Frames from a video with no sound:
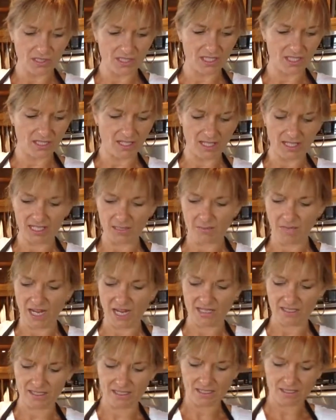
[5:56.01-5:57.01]
is the cutting
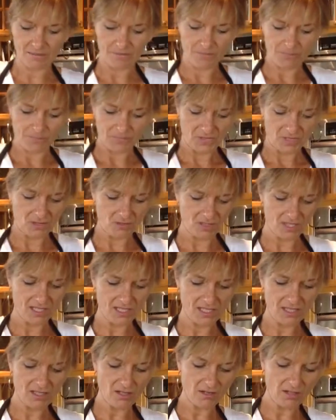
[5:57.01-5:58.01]
mats. So
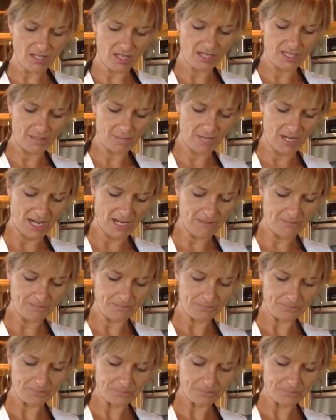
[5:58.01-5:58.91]
this is our cutting mat.